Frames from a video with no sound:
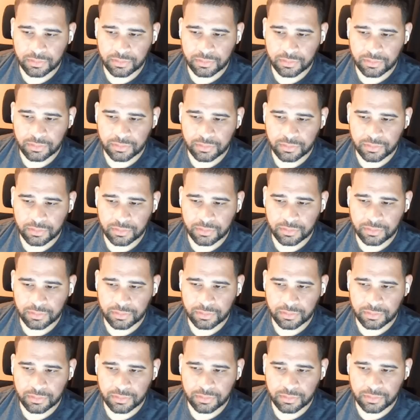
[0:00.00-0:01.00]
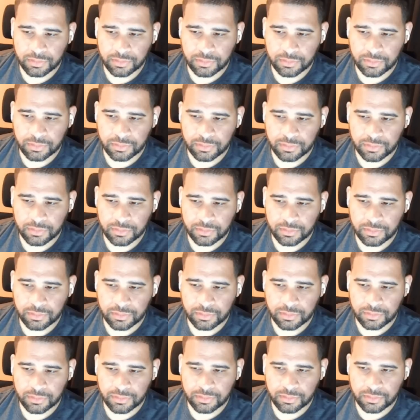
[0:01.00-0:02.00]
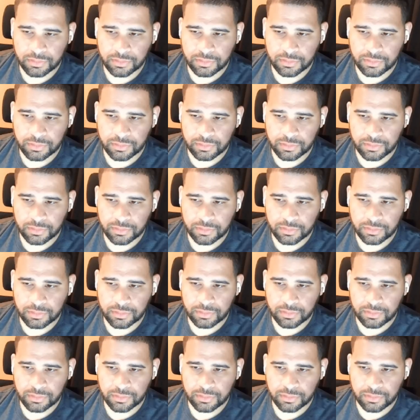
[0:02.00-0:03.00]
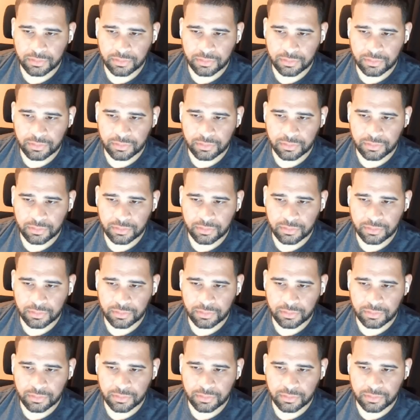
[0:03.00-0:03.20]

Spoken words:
No words are spoken by the person on screen.